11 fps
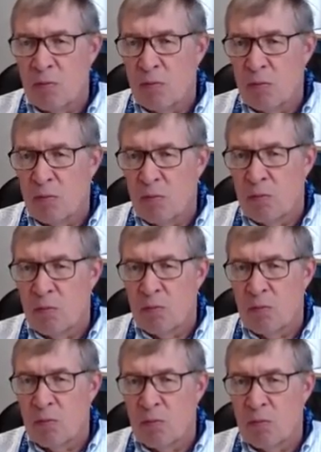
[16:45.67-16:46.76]

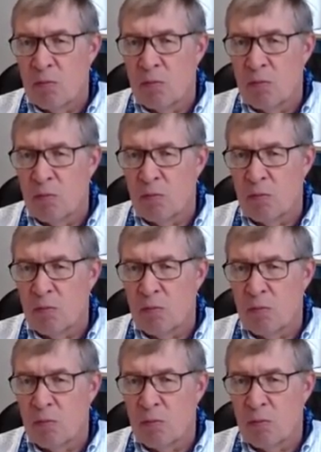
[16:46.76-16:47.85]

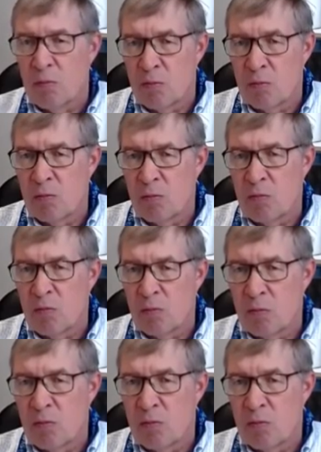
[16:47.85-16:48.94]

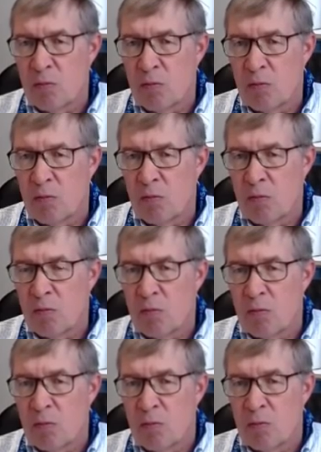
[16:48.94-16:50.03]

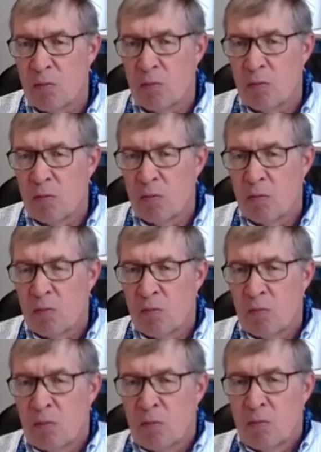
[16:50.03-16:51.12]

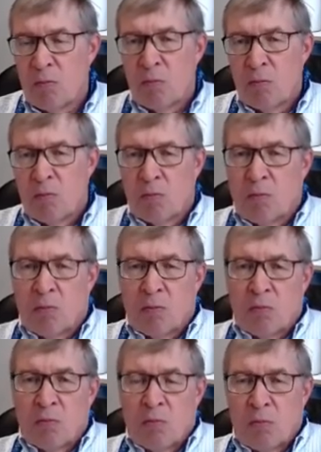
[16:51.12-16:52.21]

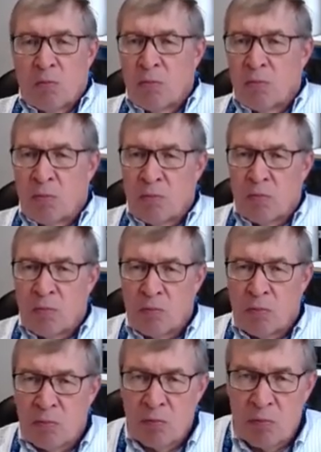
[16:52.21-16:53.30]

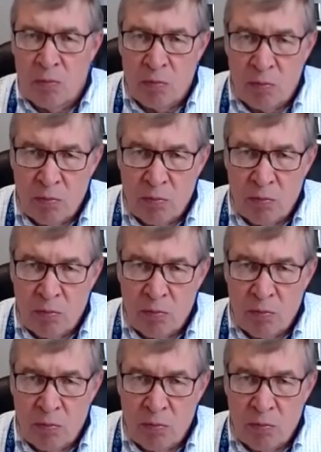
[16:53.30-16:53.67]
(not speaking)